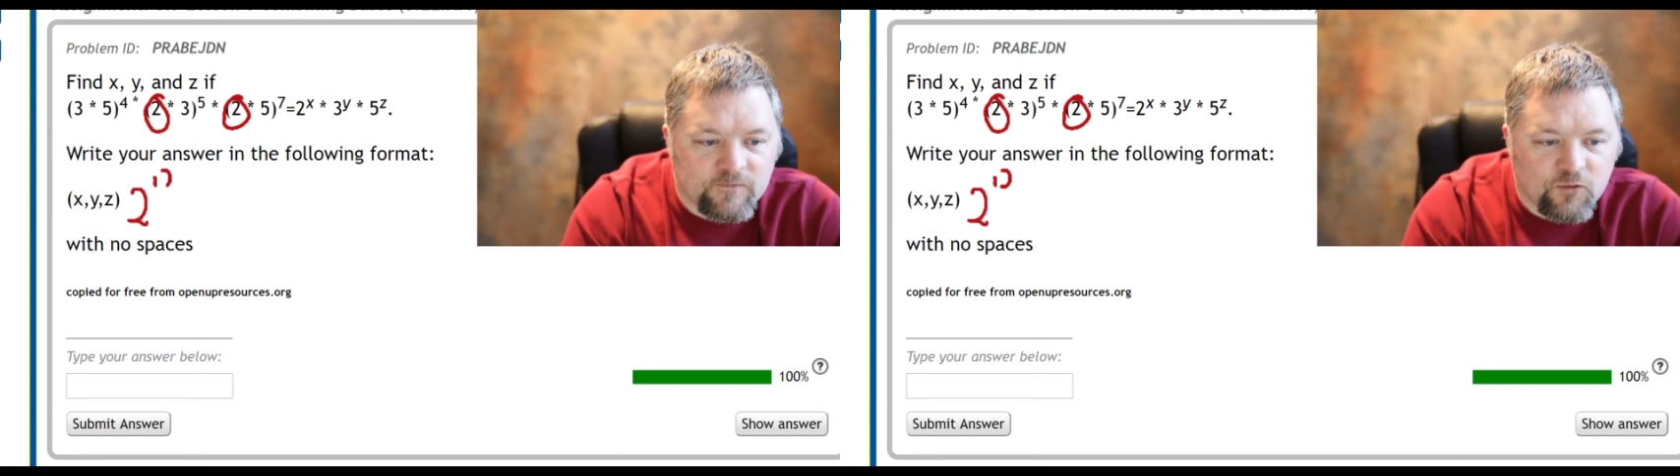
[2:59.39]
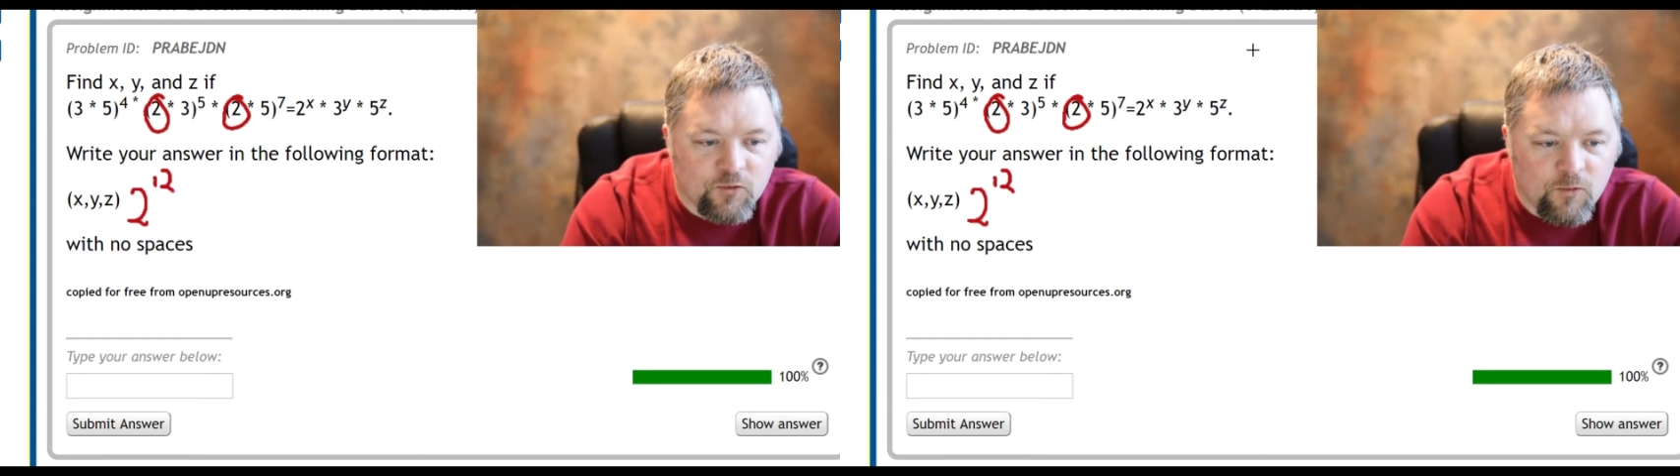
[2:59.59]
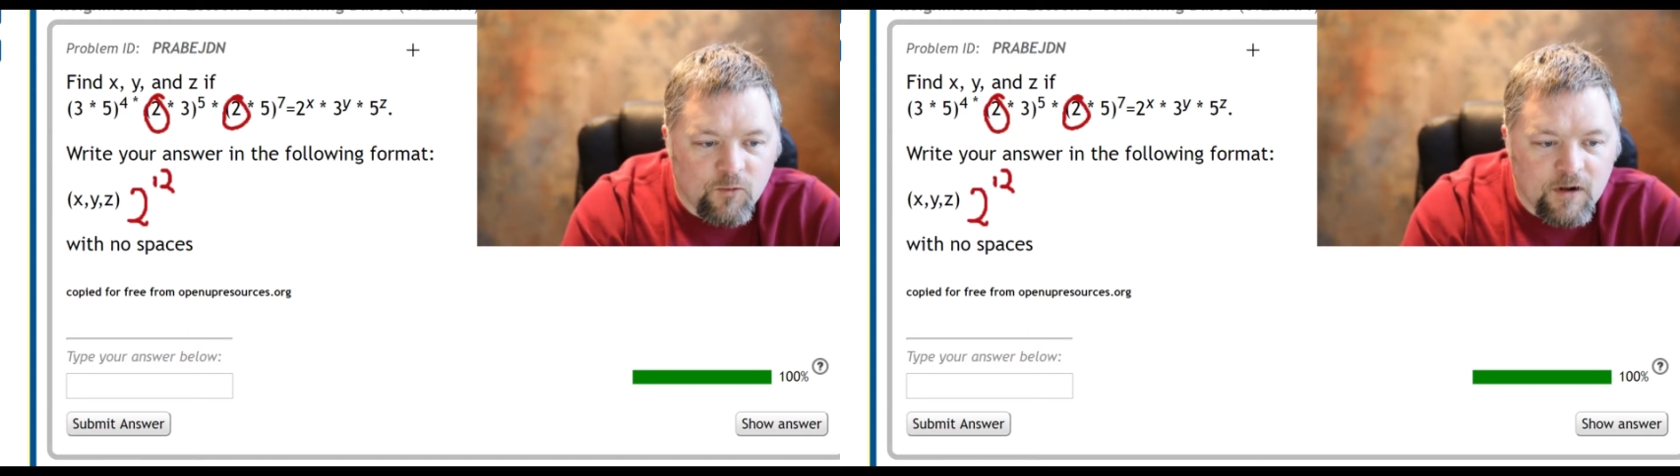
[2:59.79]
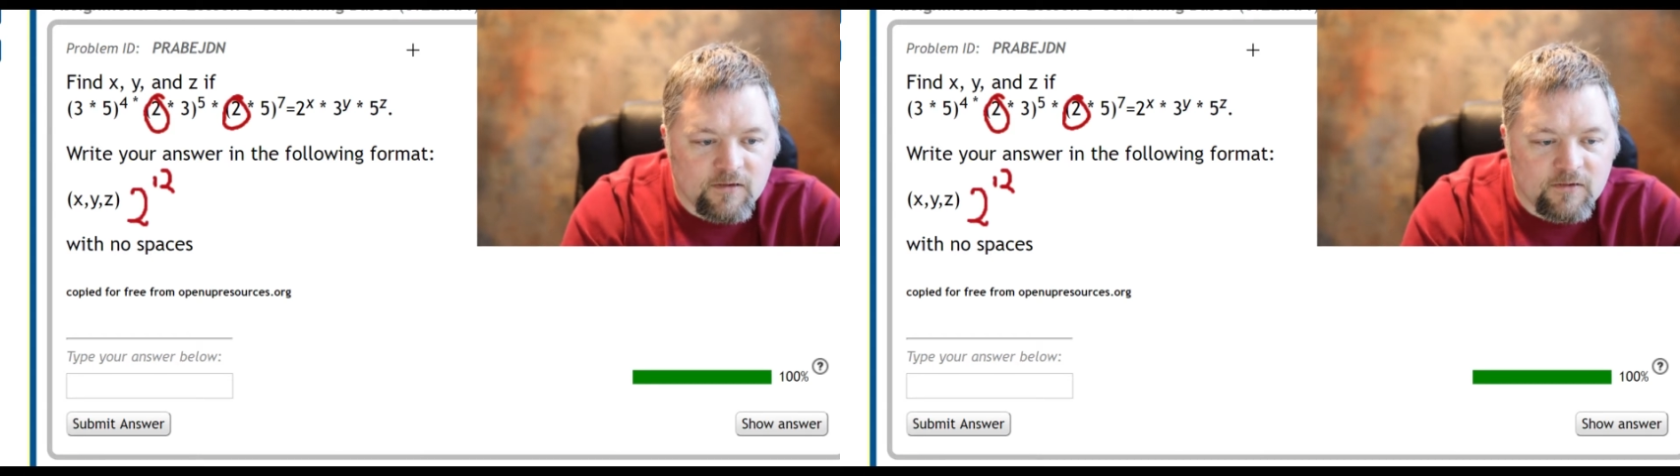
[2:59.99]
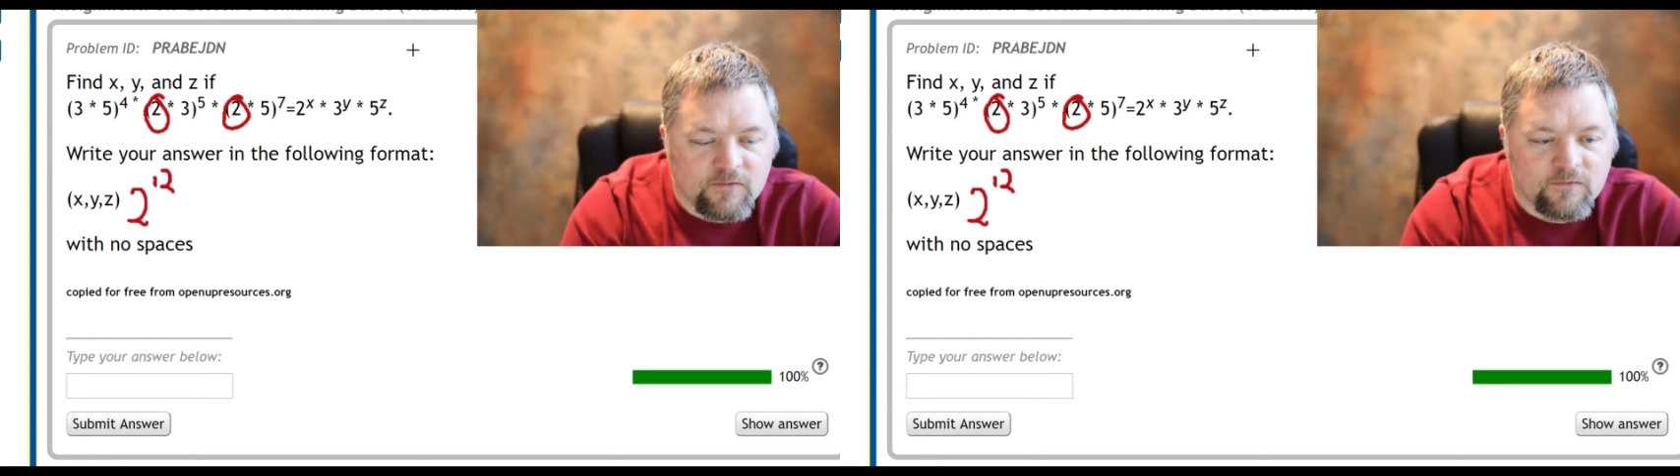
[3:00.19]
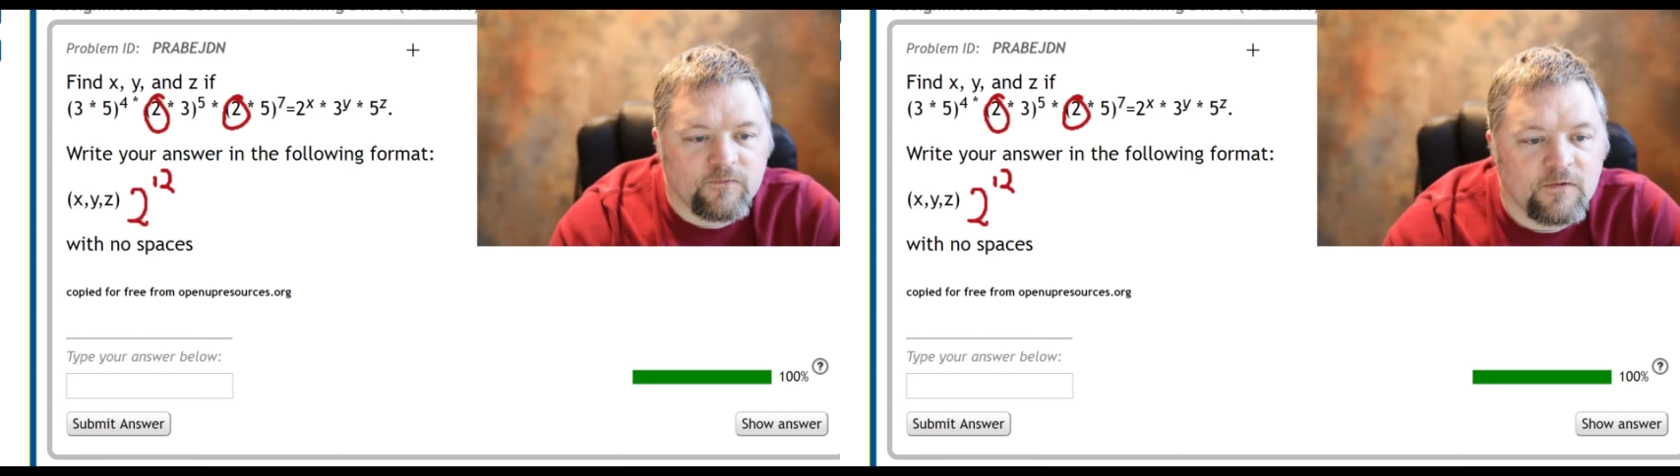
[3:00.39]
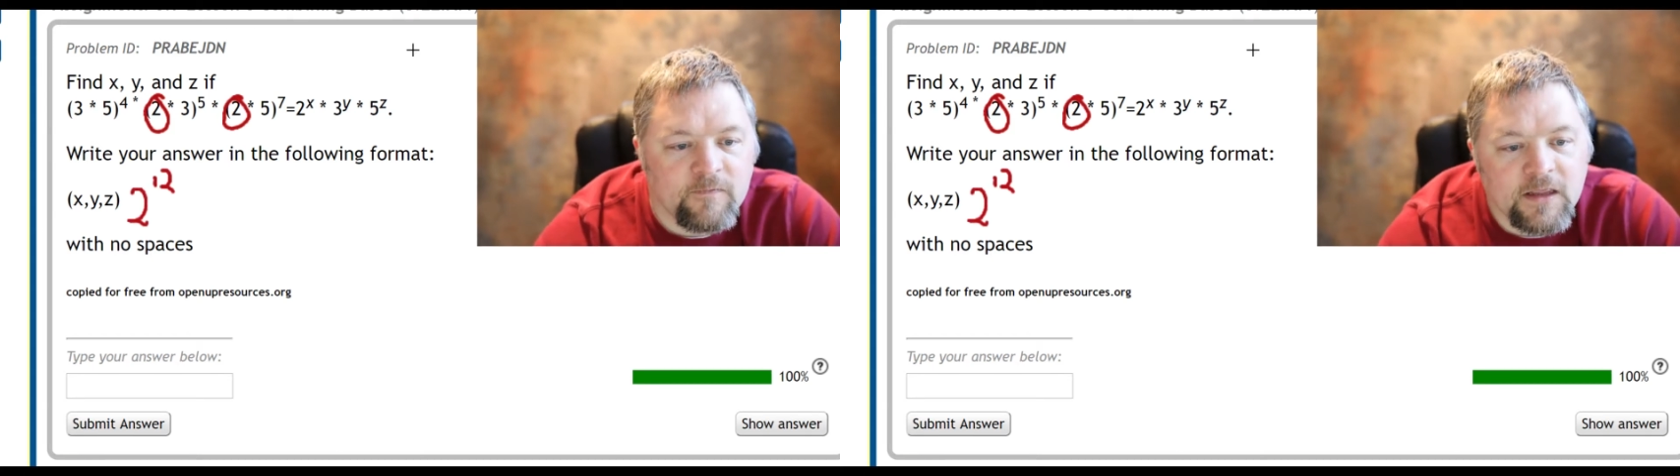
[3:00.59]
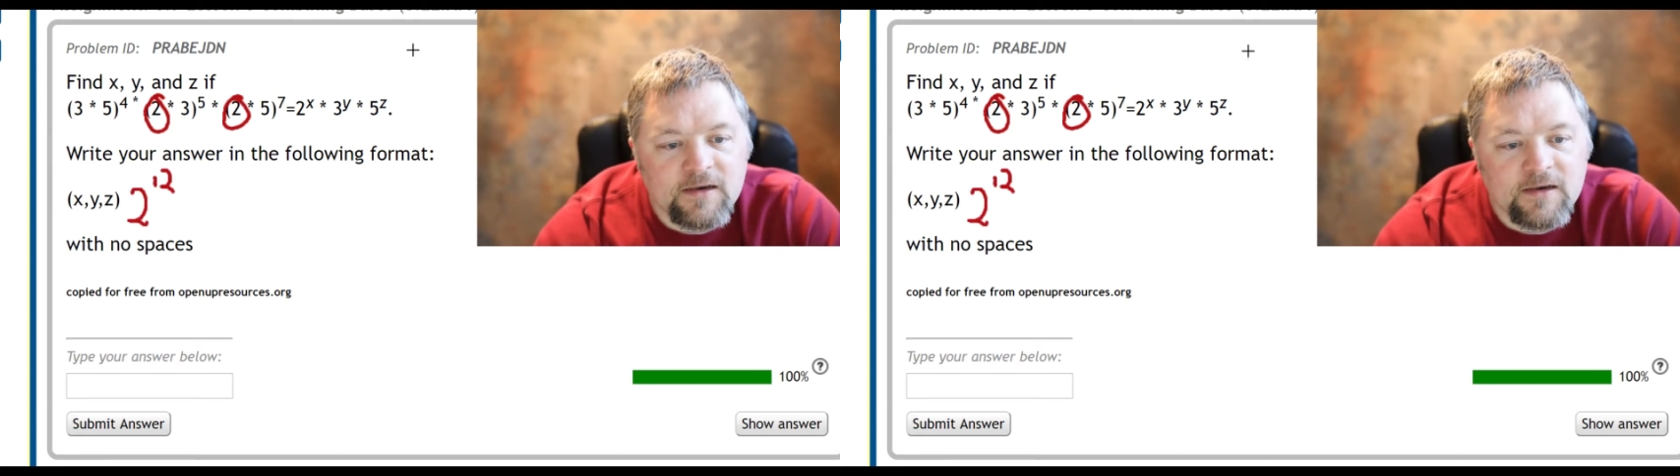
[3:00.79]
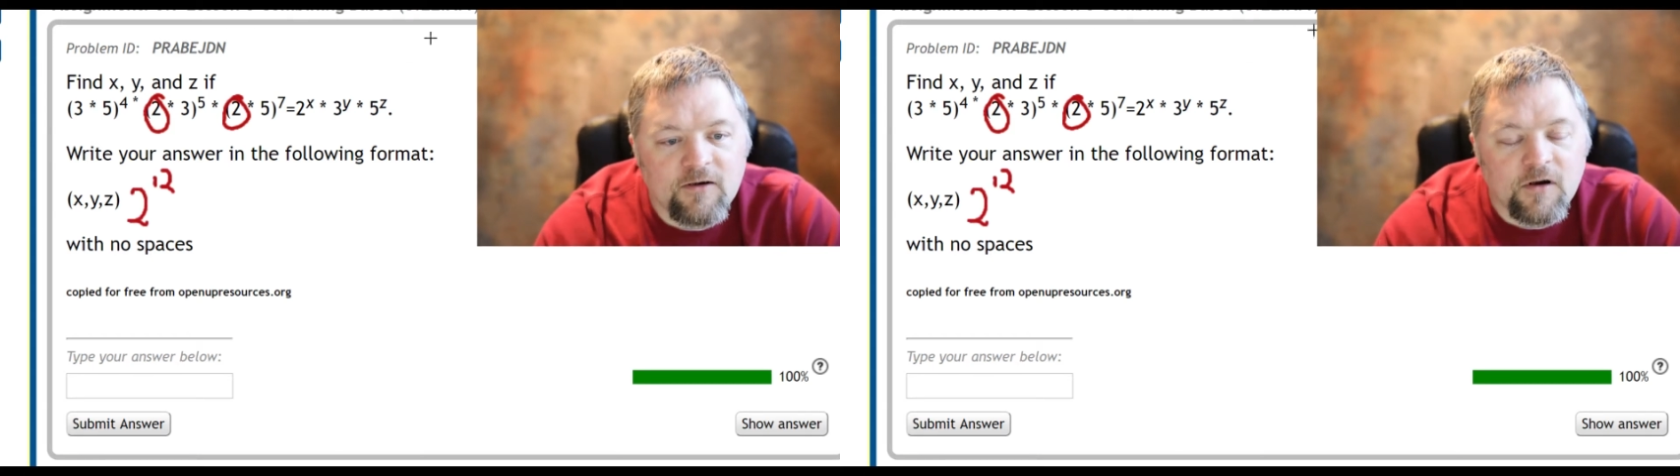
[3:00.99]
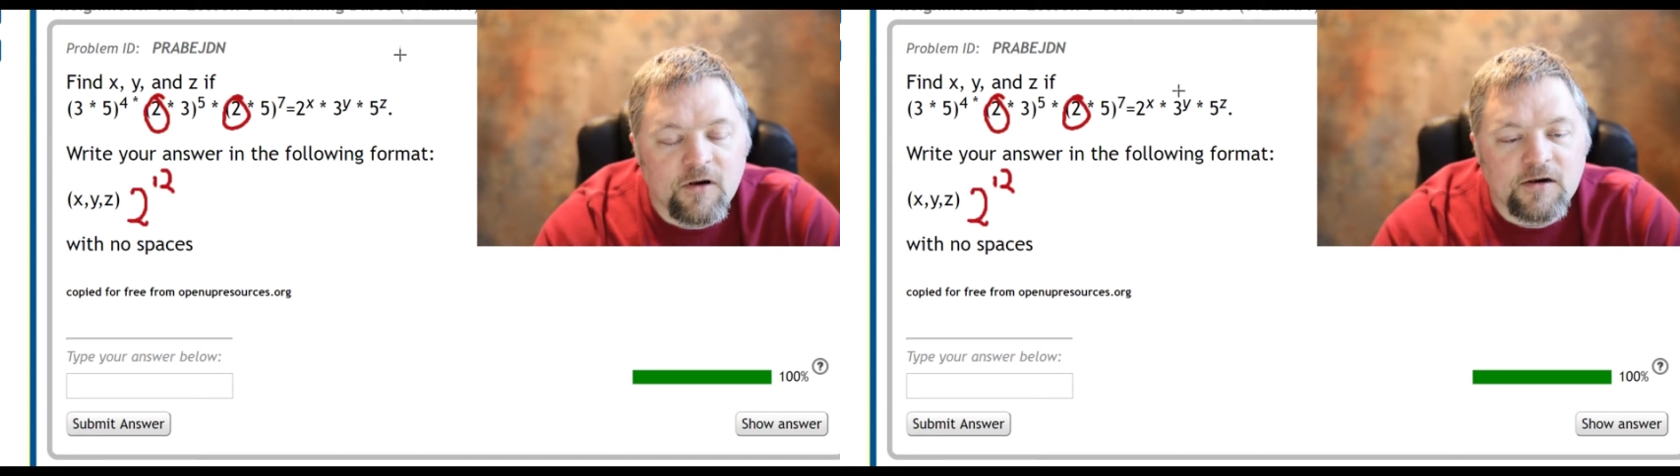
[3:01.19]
and here 7 times 5